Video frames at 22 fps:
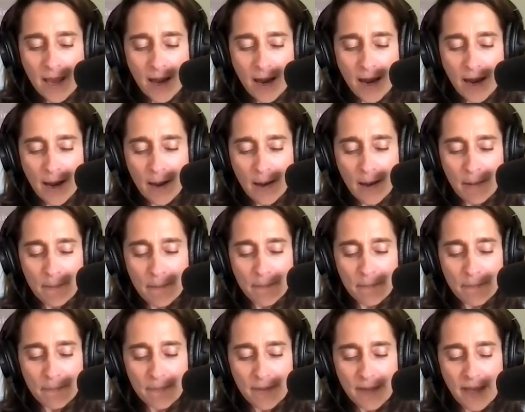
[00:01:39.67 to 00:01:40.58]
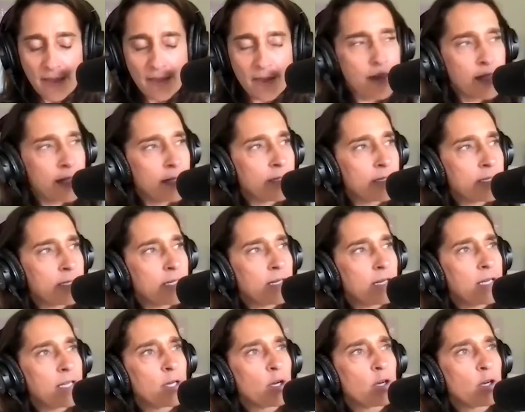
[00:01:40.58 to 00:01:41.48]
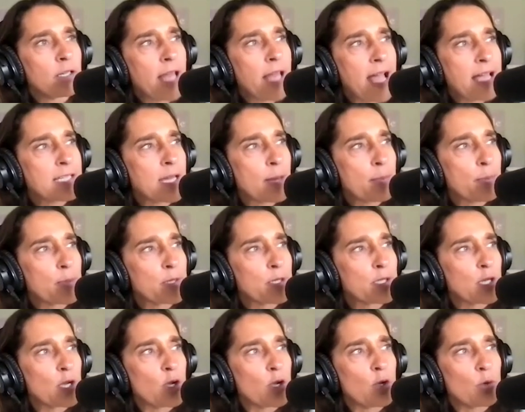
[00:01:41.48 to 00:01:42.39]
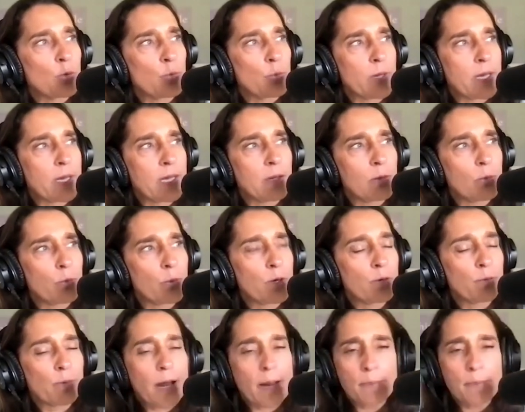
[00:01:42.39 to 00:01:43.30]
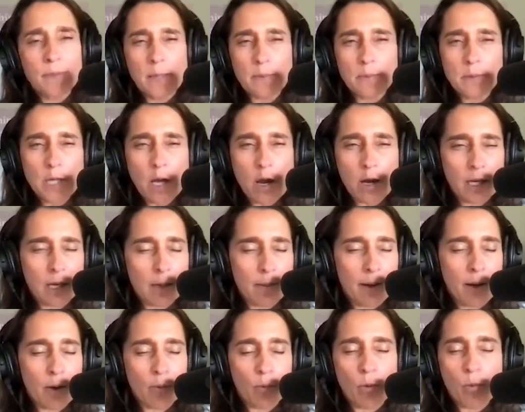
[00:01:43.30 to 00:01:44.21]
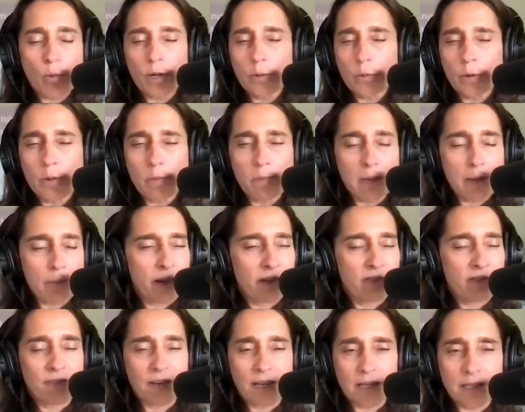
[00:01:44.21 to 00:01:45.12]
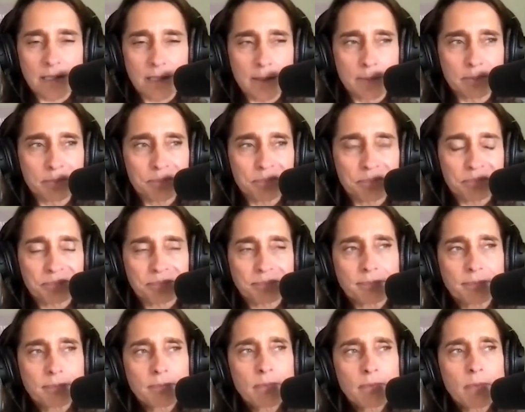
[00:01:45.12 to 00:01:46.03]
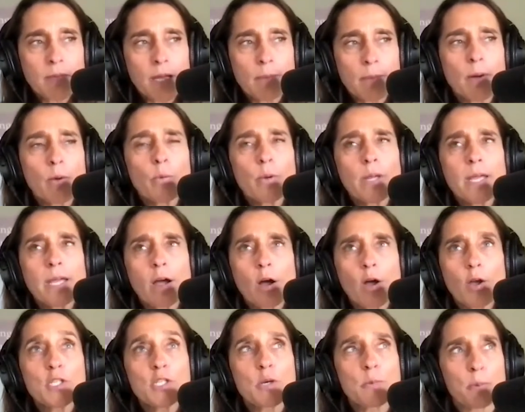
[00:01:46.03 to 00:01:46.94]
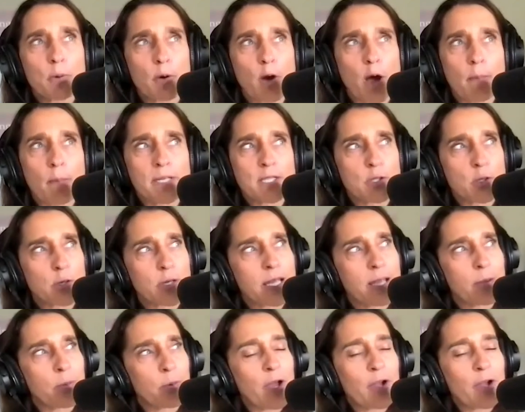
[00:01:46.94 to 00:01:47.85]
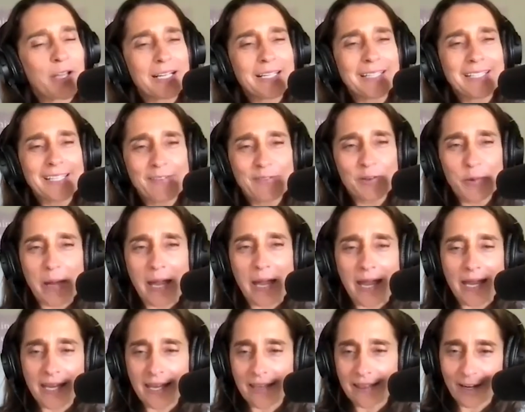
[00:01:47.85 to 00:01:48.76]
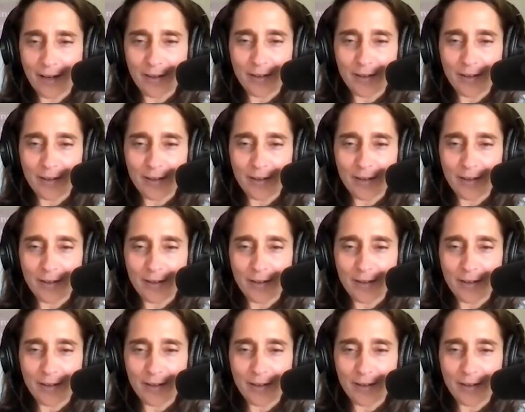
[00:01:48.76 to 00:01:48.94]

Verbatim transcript: Um, and in our last episode, we we wrapped up talking about well, what do we mean by victim? But we also promised, okay, we're not going to leave you hanging there.